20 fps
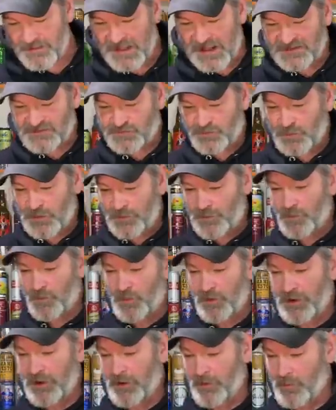that's what
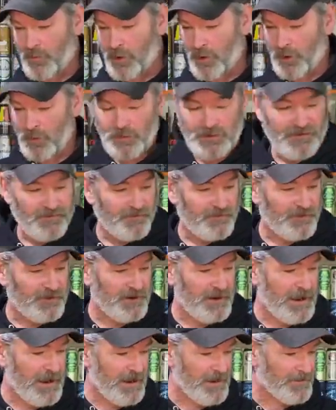we're going to roll with
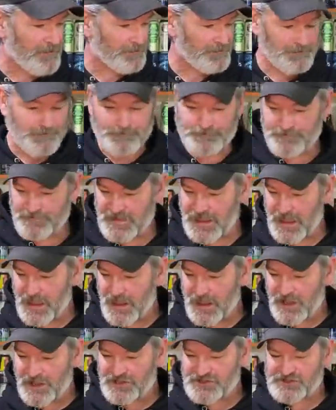today.
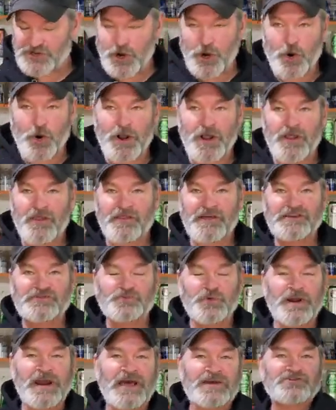So
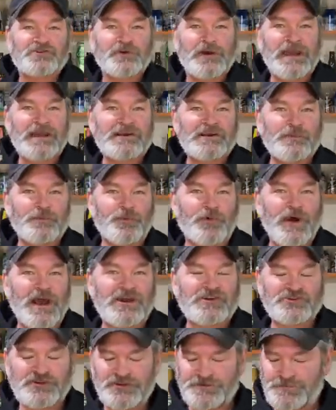this one has great
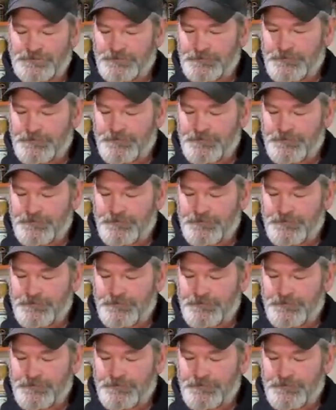compression.